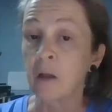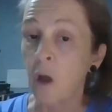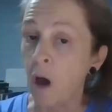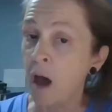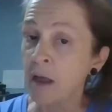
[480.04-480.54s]

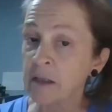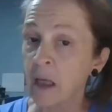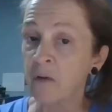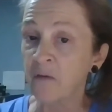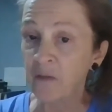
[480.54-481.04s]
loss
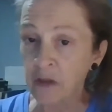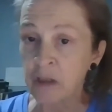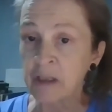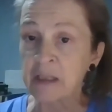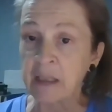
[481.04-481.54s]
of
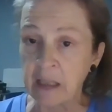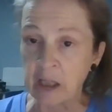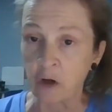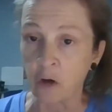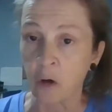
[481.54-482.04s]
efficiency
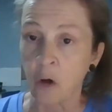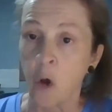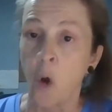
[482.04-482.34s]
here